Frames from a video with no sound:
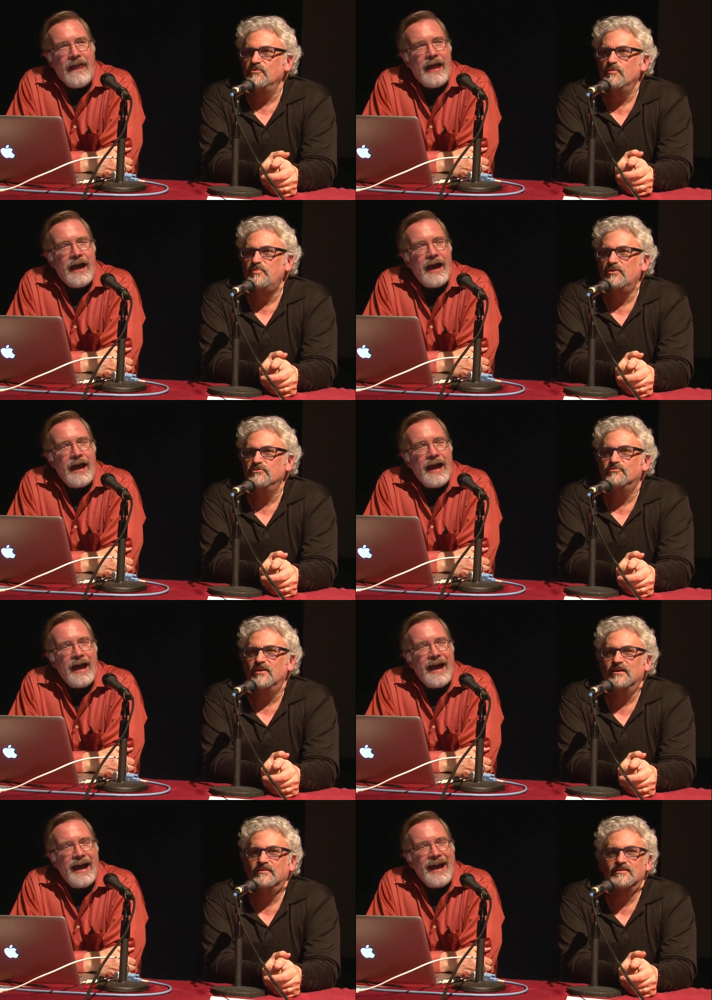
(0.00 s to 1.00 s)
Speaker 1: you were both
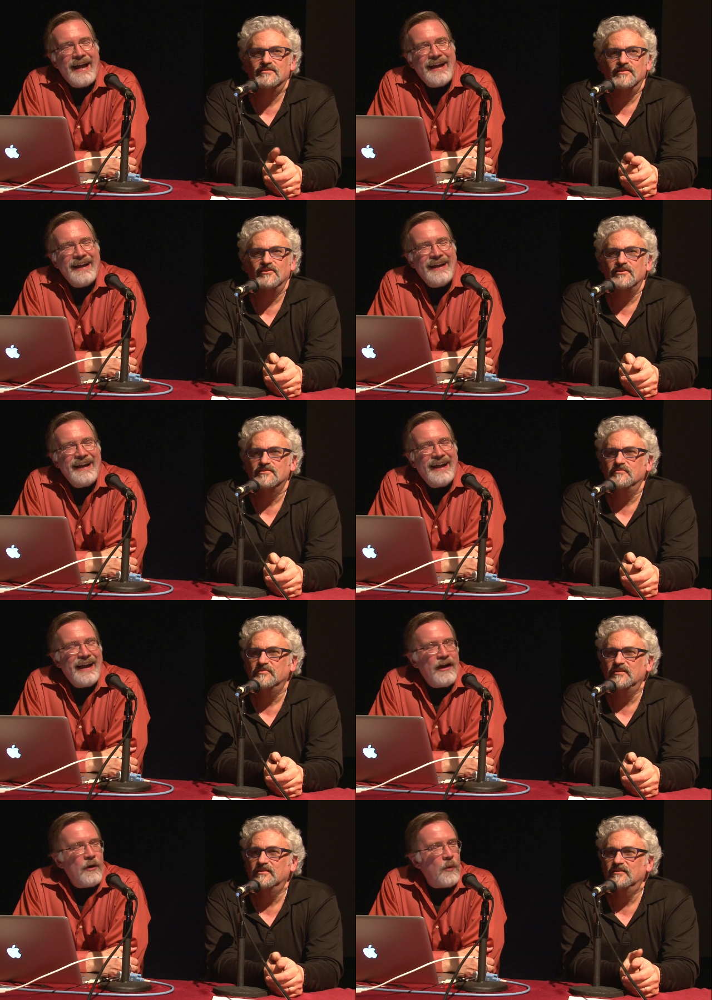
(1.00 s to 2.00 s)
right. That's the
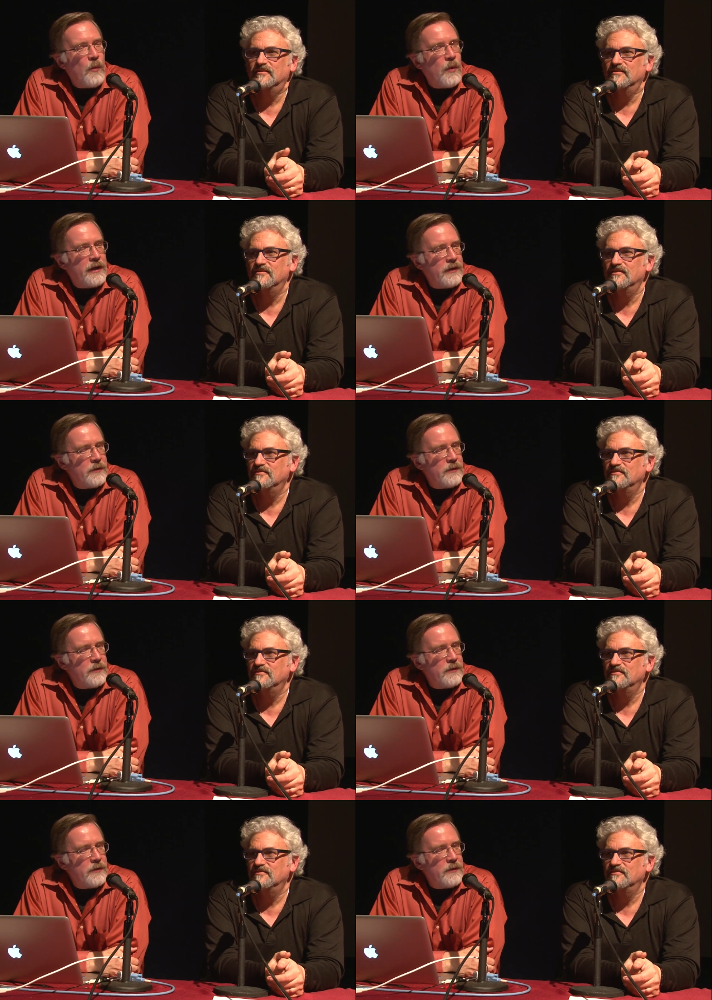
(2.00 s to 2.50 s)
awesome thing. What I